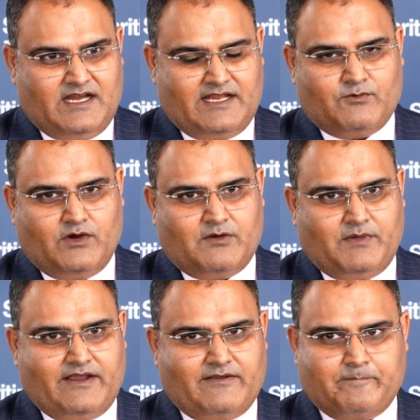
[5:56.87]
I think one of
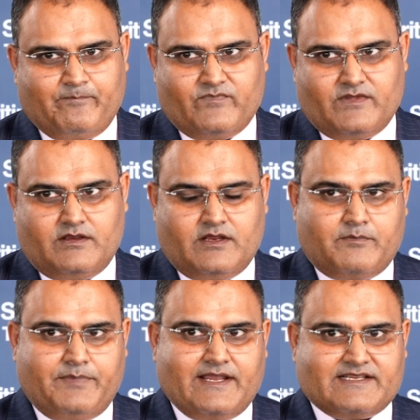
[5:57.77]
my, you know,
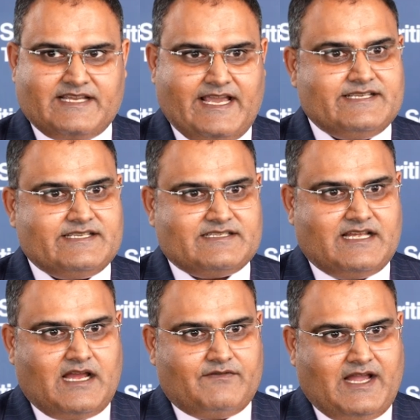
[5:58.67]
biggest cases
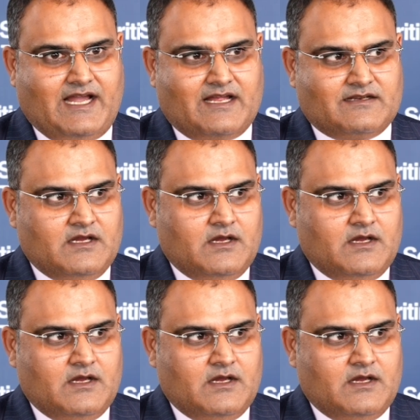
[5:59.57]
that I've had